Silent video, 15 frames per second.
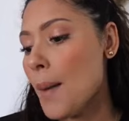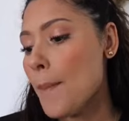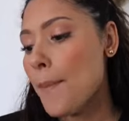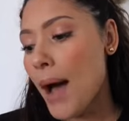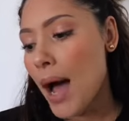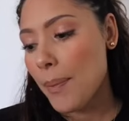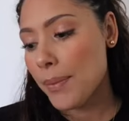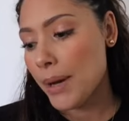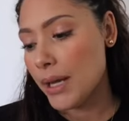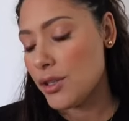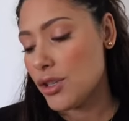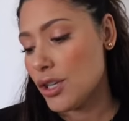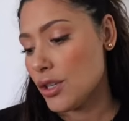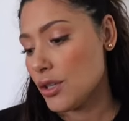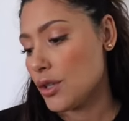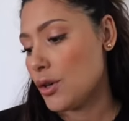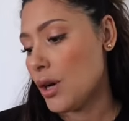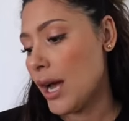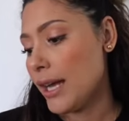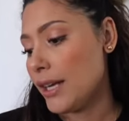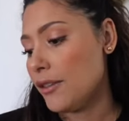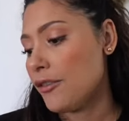Papa, Jesus
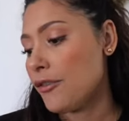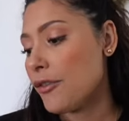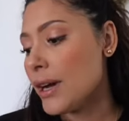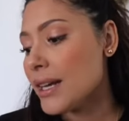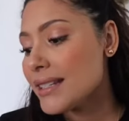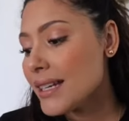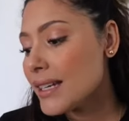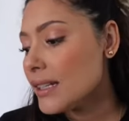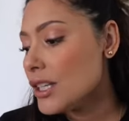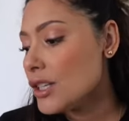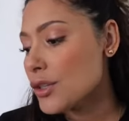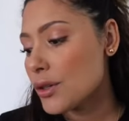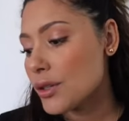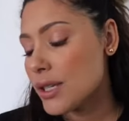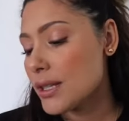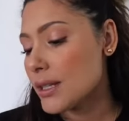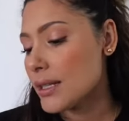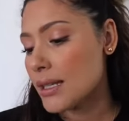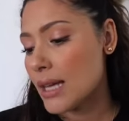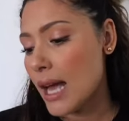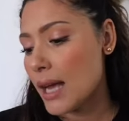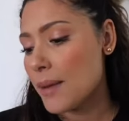cried, frantically searching the
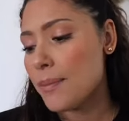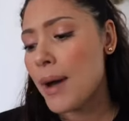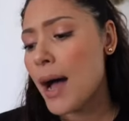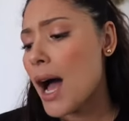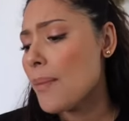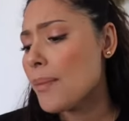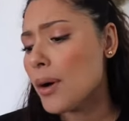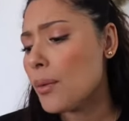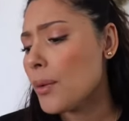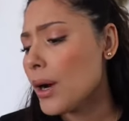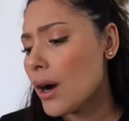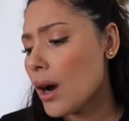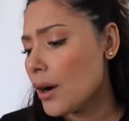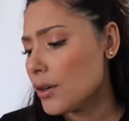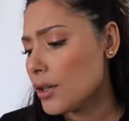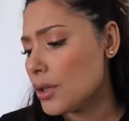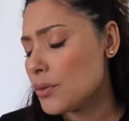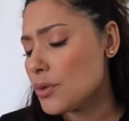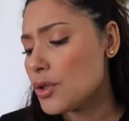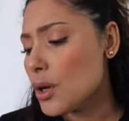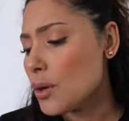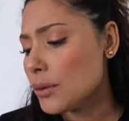sky. Papa, where are
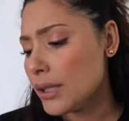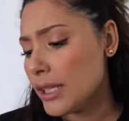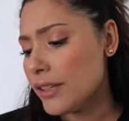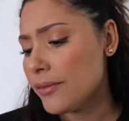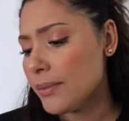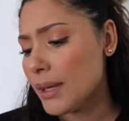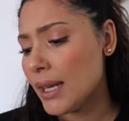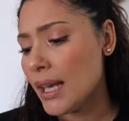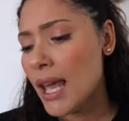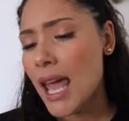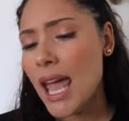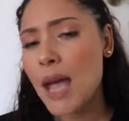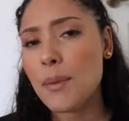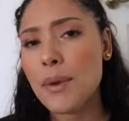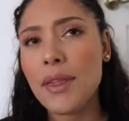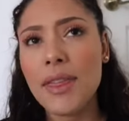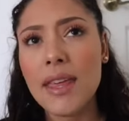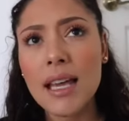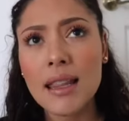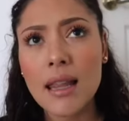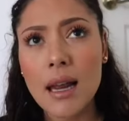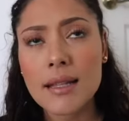you? Don't leave me. And we
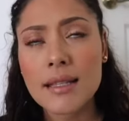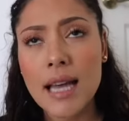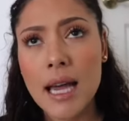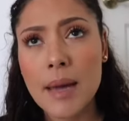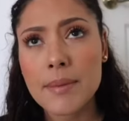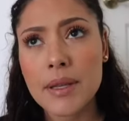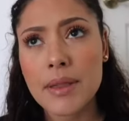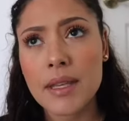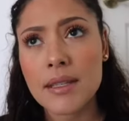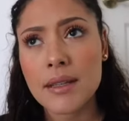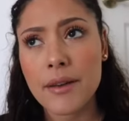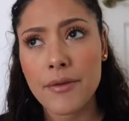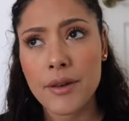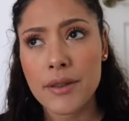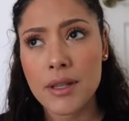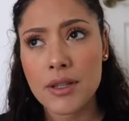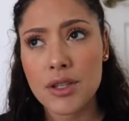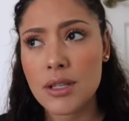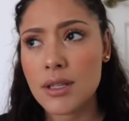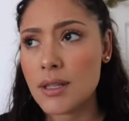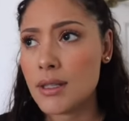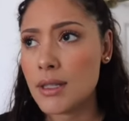think a lot of times that the suffering that
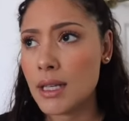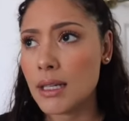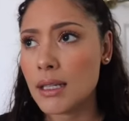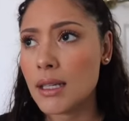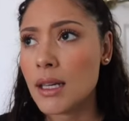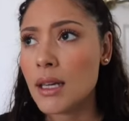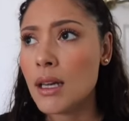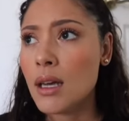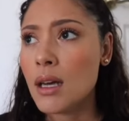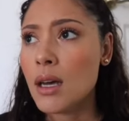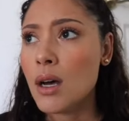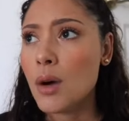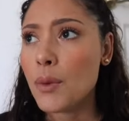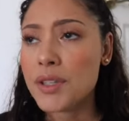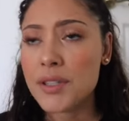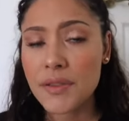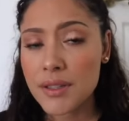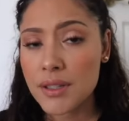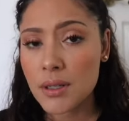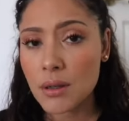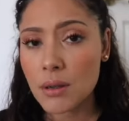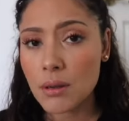Jesus did was
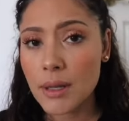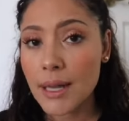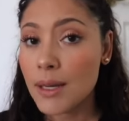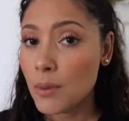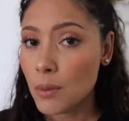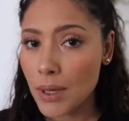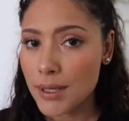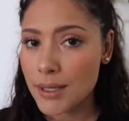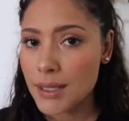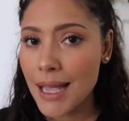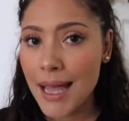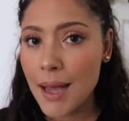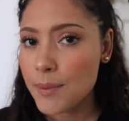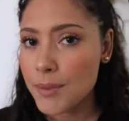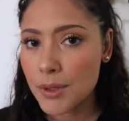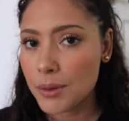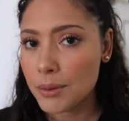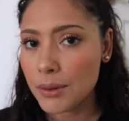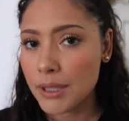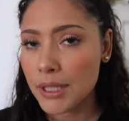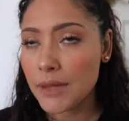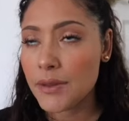physical, and it was,
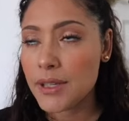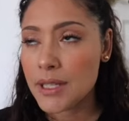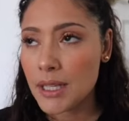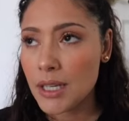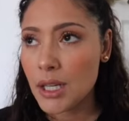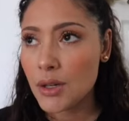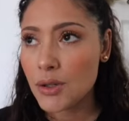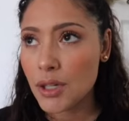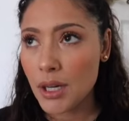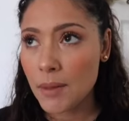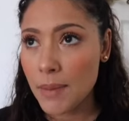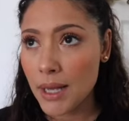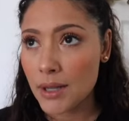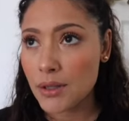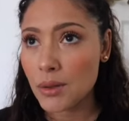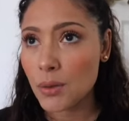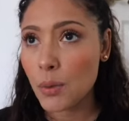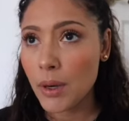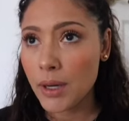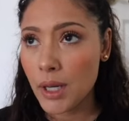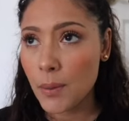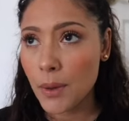absolutely. If we sit here trying to imagine
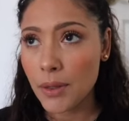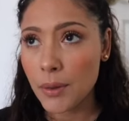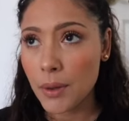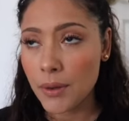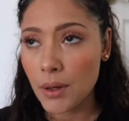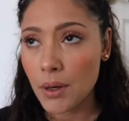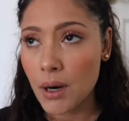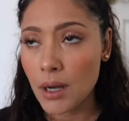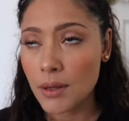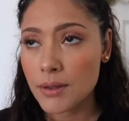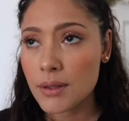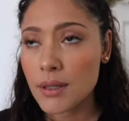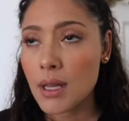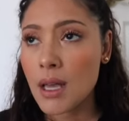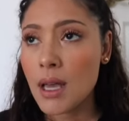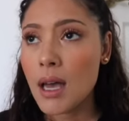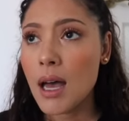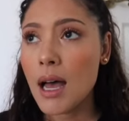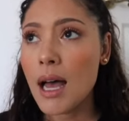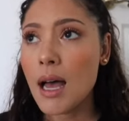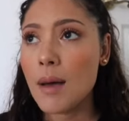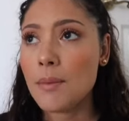what he went through on the cross,
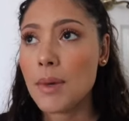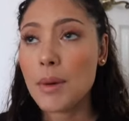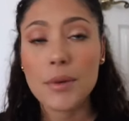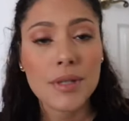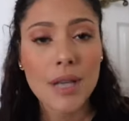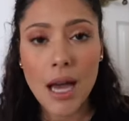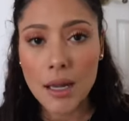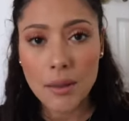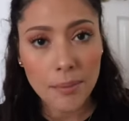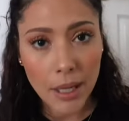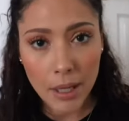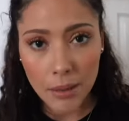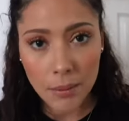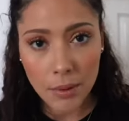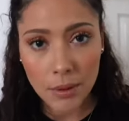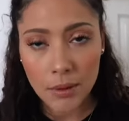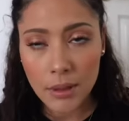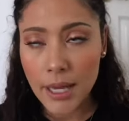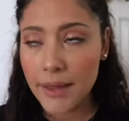um, it was unbearable.